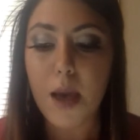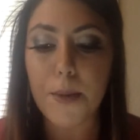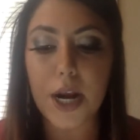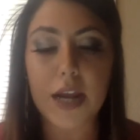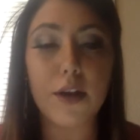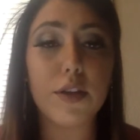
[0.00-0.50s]

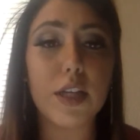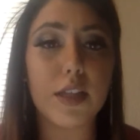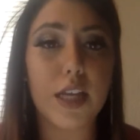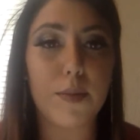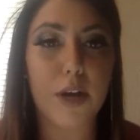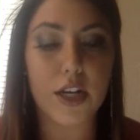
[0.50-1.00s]
but I know that
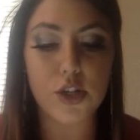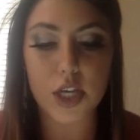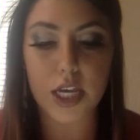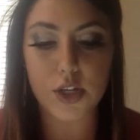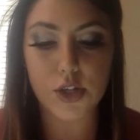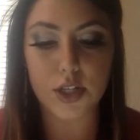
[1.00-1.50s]
labor
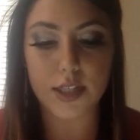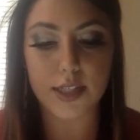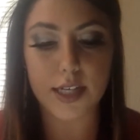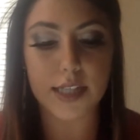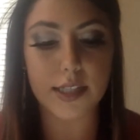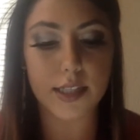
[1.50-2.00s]
education is
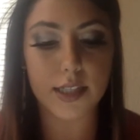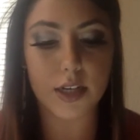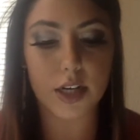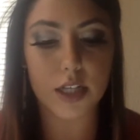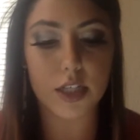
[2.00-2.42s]
necessary